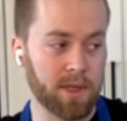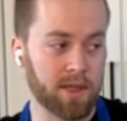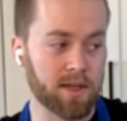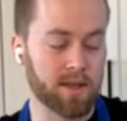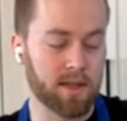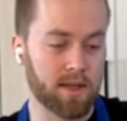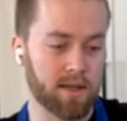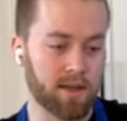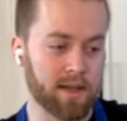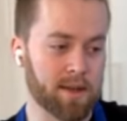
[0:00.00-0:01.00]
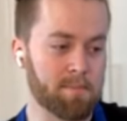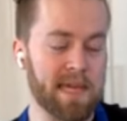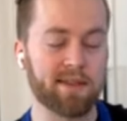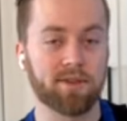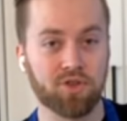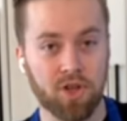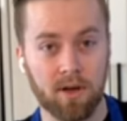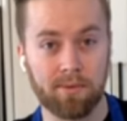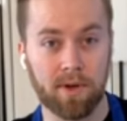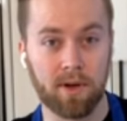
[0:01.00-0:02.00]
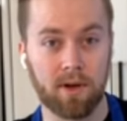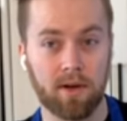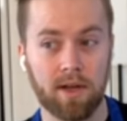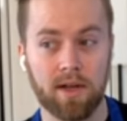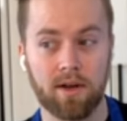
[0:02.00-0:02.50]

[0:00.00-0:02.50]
We look at the meat shelf in our